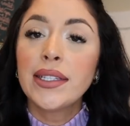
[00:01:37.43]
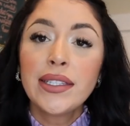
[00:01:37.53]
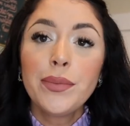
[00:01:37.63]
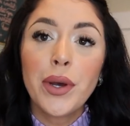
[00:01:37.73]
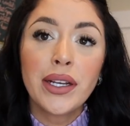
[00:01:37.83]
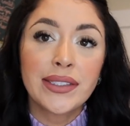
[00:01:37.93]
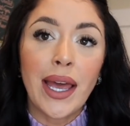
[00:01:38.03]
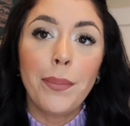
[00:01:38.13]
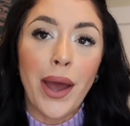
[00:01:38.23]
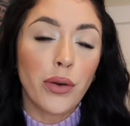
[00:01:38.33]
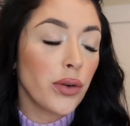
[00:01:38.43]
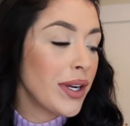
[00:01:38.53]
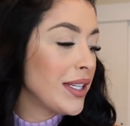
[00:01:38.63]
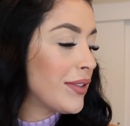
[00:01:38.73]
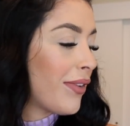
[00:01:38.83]
This is a book, Set
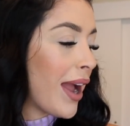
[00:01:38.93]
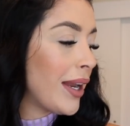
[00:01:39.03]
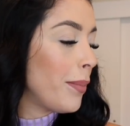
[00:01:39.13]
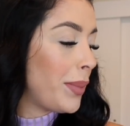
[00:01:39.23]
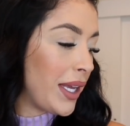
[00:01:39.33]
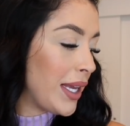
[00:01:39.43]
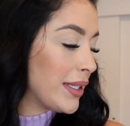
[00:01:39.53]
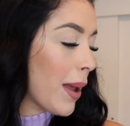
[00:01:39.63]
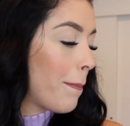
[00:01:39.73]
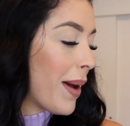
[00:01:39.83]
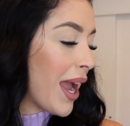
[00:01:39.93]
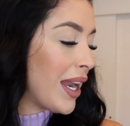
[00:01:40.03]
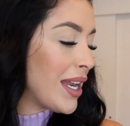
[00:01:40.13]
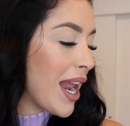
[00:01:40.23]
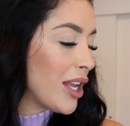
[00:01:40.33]
Boundaries, Find Peace by
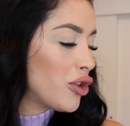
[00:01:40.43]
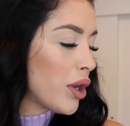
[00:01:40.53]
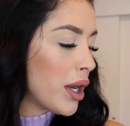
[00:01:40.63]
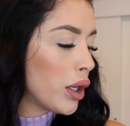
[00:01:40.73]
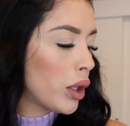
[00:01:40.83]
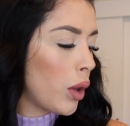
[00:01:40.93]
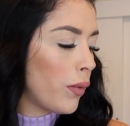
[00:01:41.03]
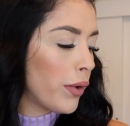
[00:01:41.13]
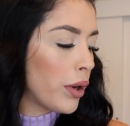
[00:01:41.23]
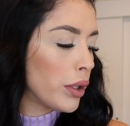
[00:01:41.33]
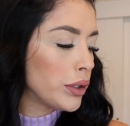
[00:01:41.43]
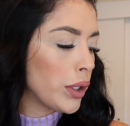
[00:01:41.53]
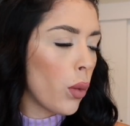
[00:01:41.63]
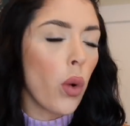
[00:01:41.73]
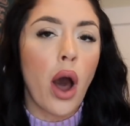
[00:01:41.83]
Nedra Glover
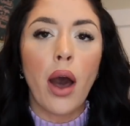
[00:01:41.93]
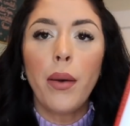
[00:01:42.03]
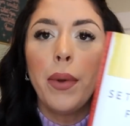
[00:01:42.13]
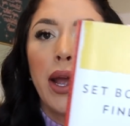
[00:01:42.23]
Tawwab.